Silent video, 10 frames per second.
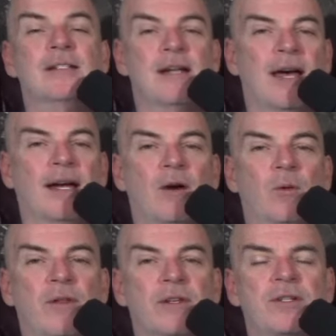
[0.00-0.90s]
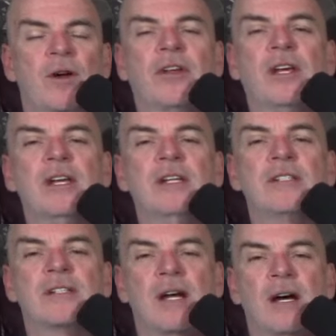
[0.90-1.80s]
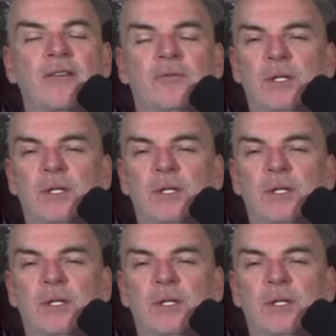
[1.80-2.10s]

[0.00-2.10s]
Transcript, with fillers: to hang out with us on the east side of